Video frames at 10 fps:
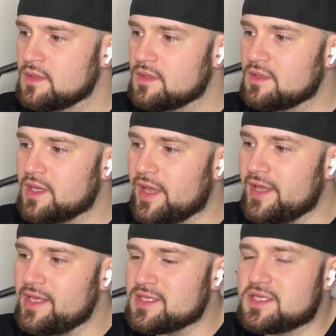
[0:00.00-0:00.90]
Yeah,
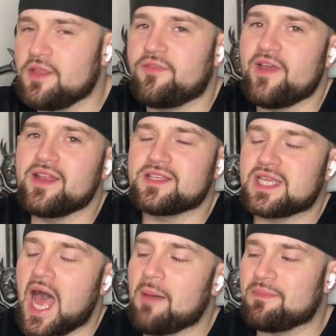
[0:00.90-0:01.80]
he is defensed
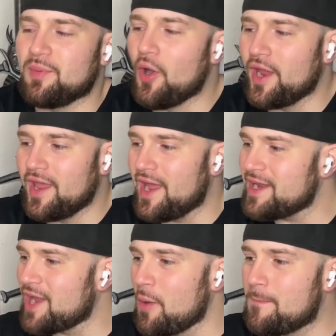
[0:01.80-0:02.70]
up, boy.
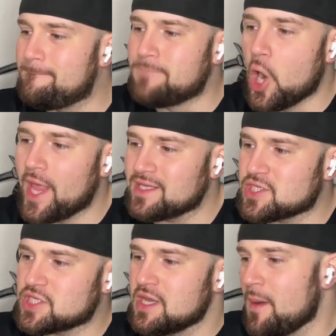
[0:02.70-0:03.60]
Ain't no
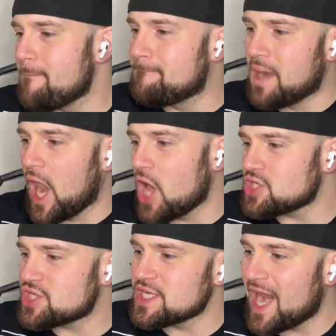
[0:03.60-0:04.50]
bullets,
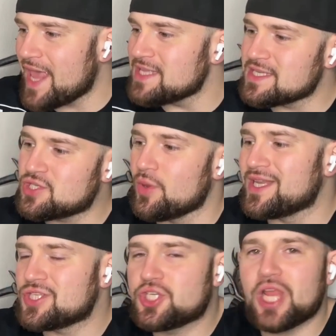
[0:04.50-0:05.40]
blaster lasers
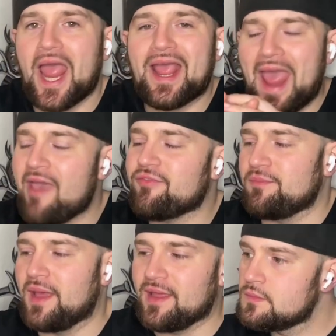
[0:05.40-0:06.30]
doing jack F,
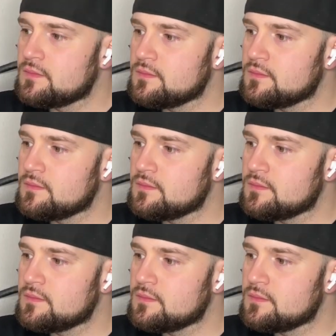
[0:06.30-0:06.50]
mate.